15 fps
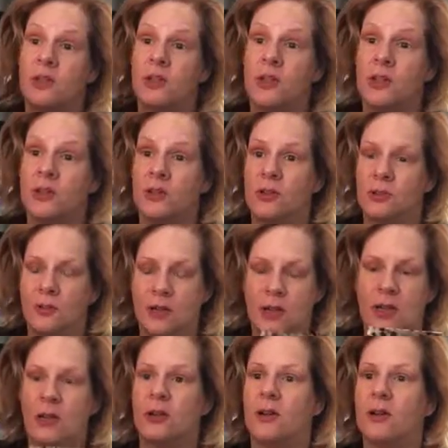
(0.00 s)
just used for
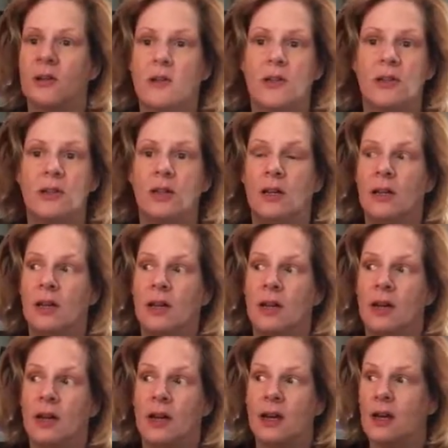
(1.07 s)
years.
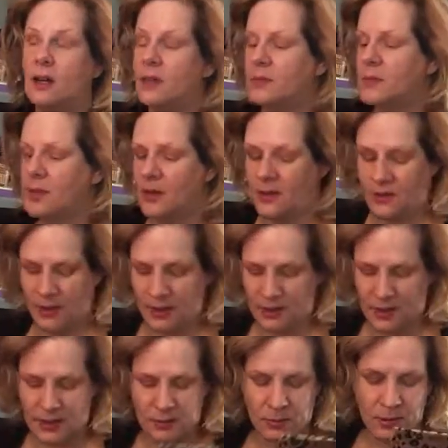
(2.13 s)
So I think
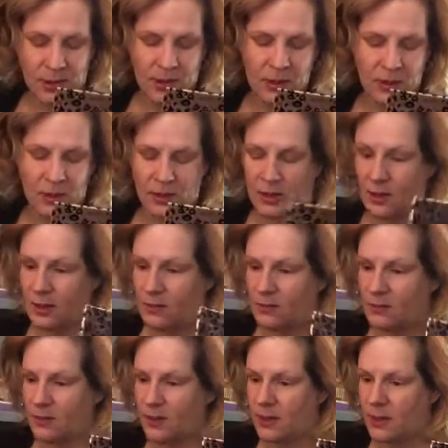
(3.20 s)
that's really good
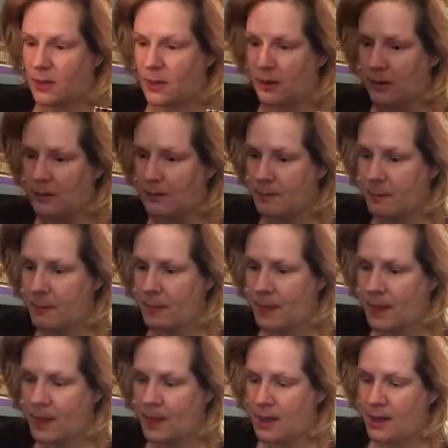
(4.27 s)
right there.
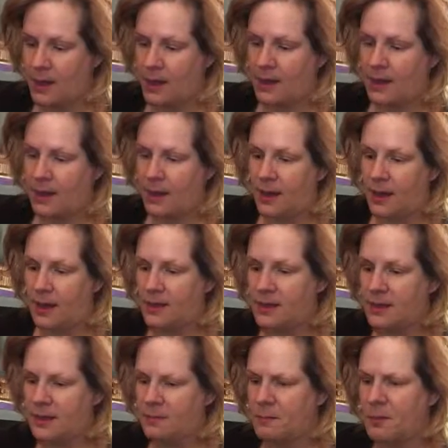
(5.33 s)

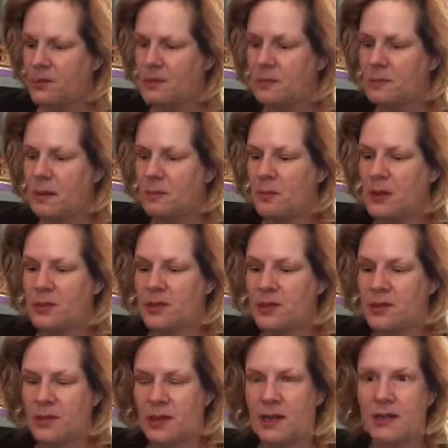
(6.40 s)
And most of my
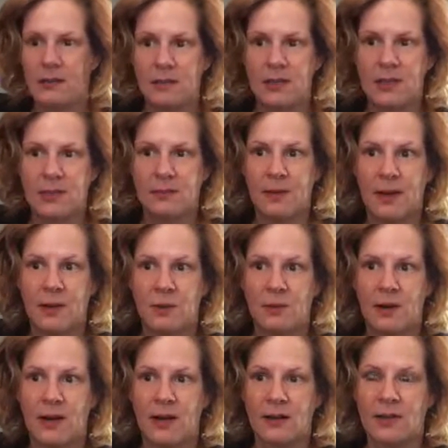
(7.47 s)
brushes tend to be
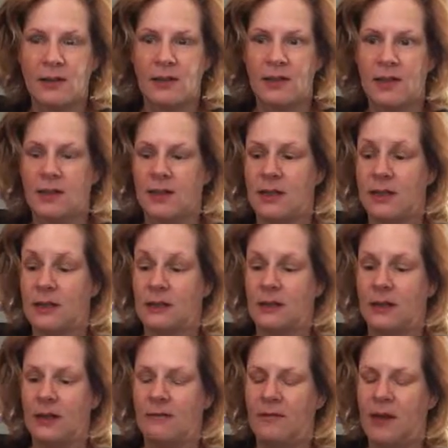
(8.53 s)
Smashbox, and I still
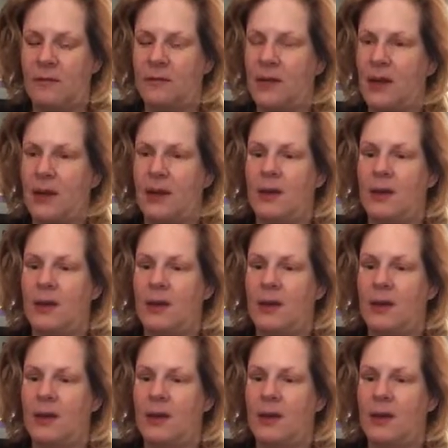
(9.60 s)
love them,